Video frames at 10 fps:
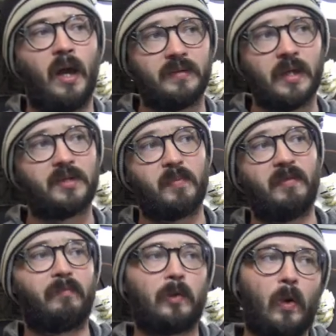and that's
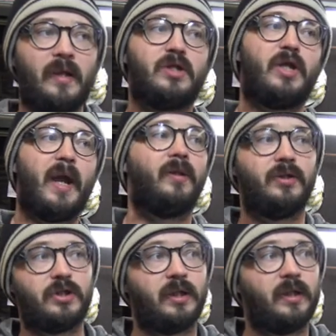been quite
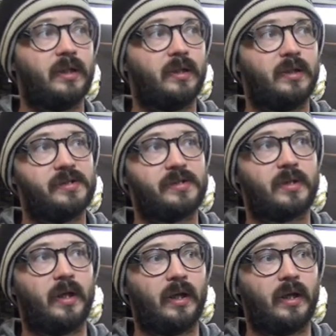challenging and has